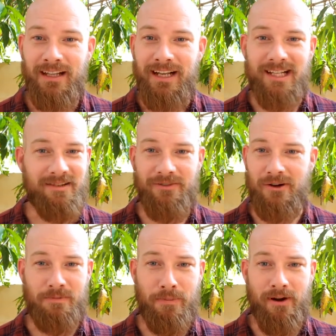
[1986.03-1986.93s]
It's a
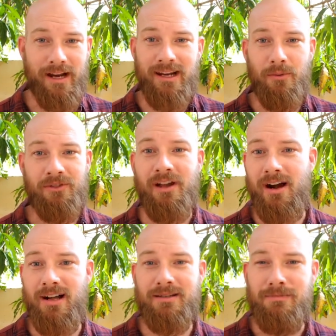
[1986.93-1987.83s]
verse pregnant with
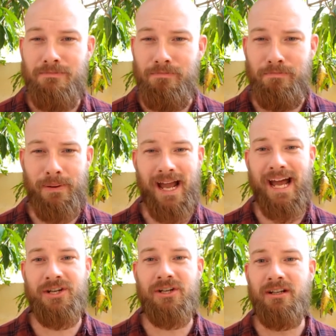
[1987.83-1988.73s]
God's
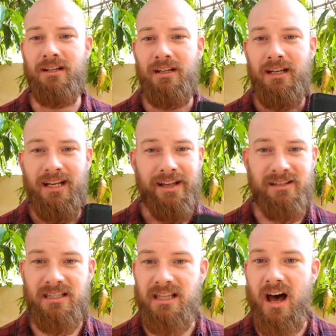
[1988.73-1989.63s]
passion,
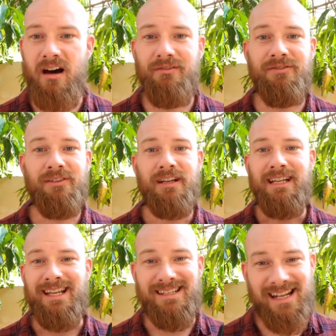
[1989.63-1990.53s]
his love,
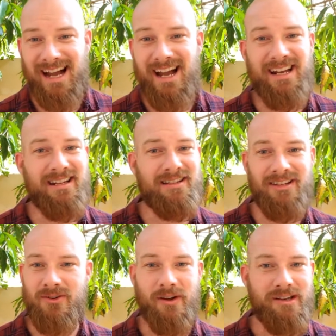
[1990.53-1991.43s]
his kindness and
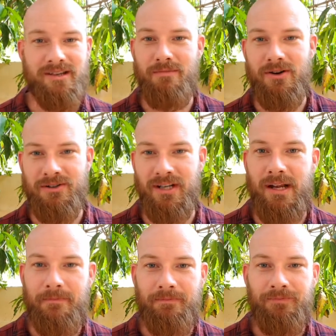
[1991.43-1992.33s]
his grace and mercy.
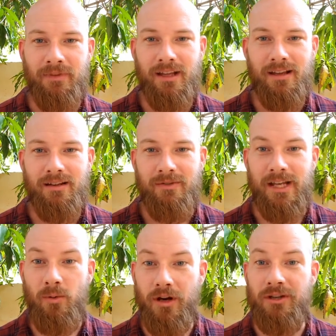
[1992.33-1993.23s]

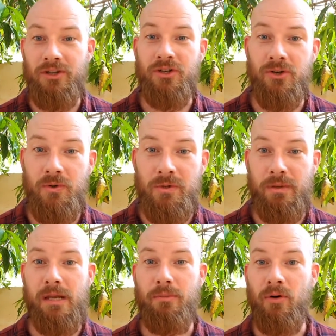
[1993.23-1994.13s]
He wanted to choose
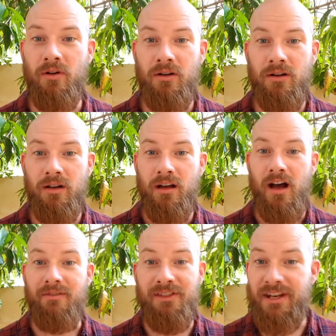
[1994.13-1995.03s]
people
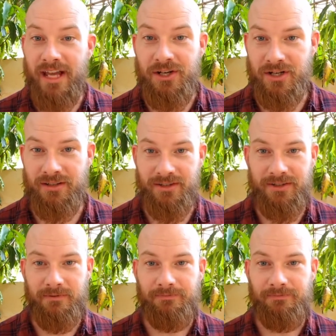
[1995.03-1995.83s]
of the nations.